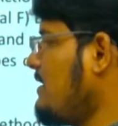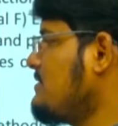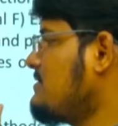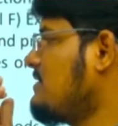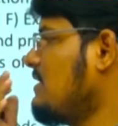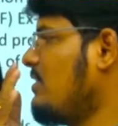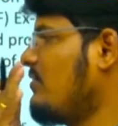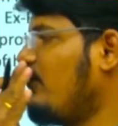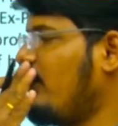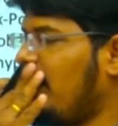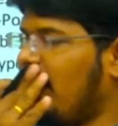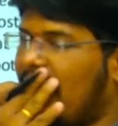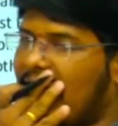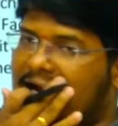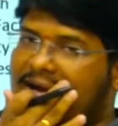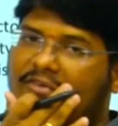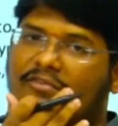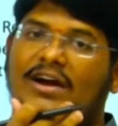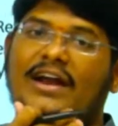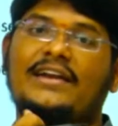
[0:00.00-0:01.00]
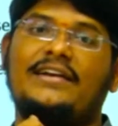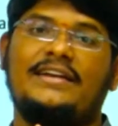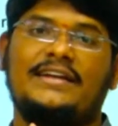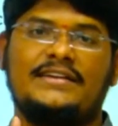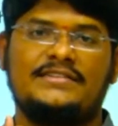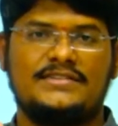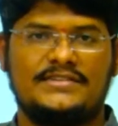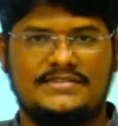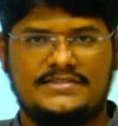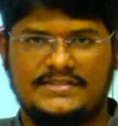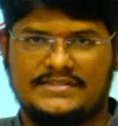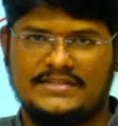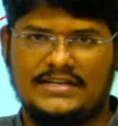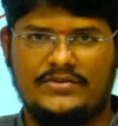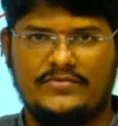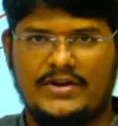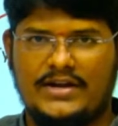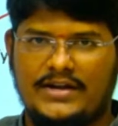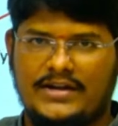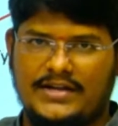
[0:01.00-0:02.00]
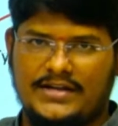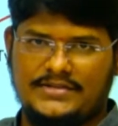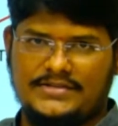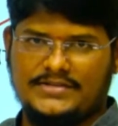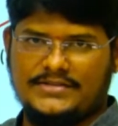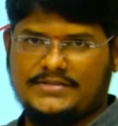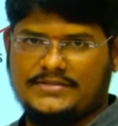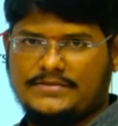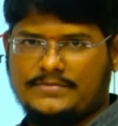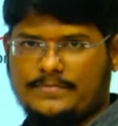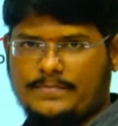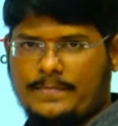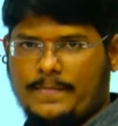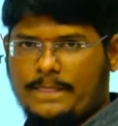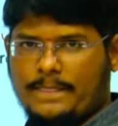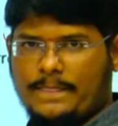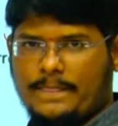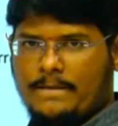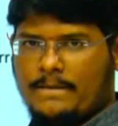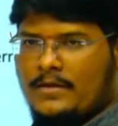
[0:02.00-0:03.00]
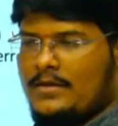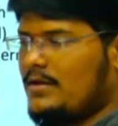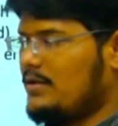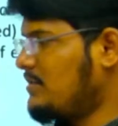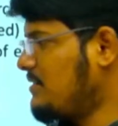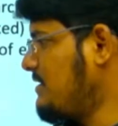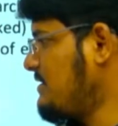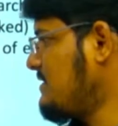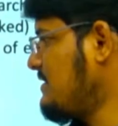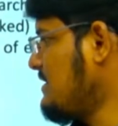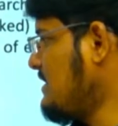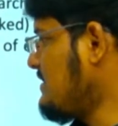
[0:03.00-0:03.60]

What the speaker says: survey, advantages, disadvantages. This is a